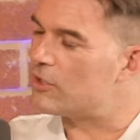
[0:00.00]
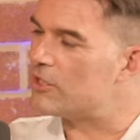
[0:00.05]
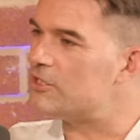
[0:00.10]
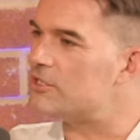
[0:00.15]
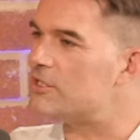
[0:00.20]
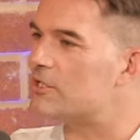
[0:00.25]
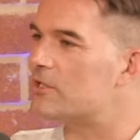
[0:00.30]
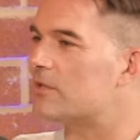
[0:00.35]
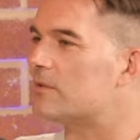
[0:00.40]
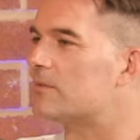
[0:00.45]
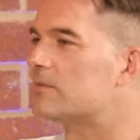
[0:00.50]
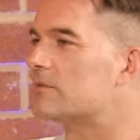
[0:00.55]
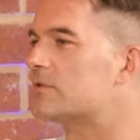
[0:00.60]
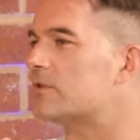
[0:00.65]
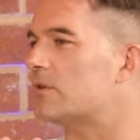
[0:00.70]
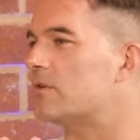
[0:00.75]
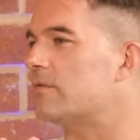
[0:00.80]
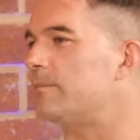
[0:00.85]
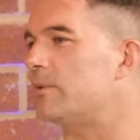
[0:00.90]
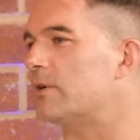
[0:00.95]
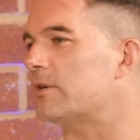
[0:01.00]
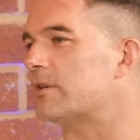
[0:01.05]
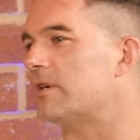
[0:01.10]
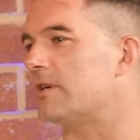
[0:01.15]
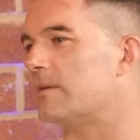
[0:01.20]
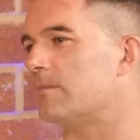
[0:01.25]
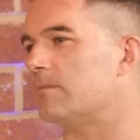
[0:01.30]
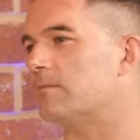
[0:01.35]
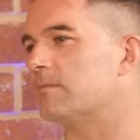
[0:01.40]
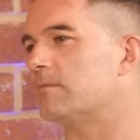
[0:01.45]
Well, could you not sort of book
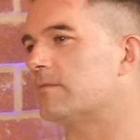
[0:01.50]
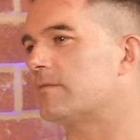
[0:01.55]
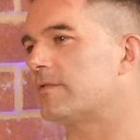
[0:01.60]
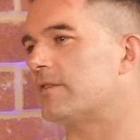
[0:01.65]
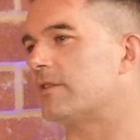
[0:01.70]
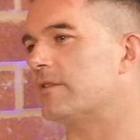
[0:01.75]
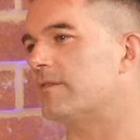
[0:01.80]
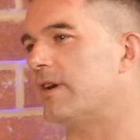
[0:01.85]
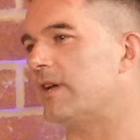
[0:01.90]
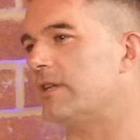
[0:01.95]
him for the